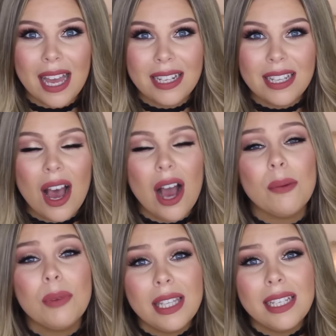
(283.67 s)
And
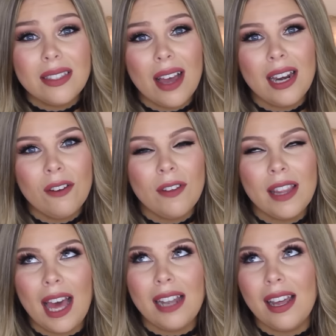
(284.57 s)
I'm really excited for
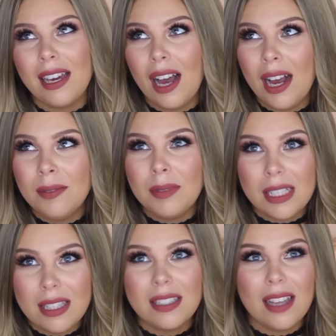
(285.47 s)
that. Like I'm
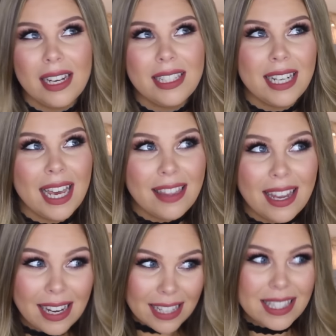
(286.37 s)
just excited to take
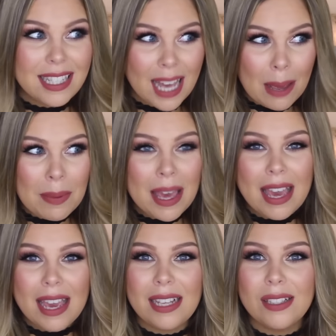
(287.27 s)
that next step
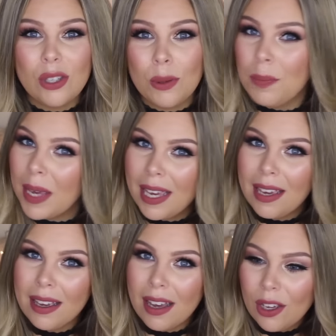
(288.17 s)
into
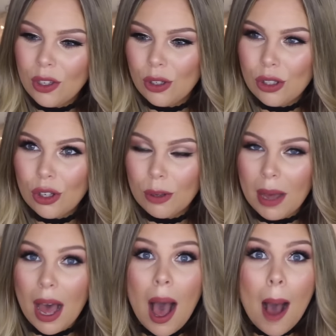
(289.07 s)
being a
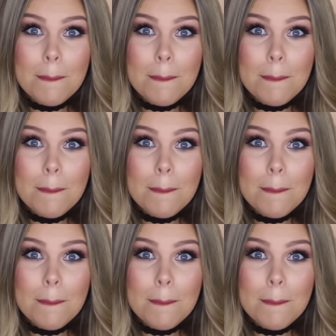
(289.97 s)
YouTuber.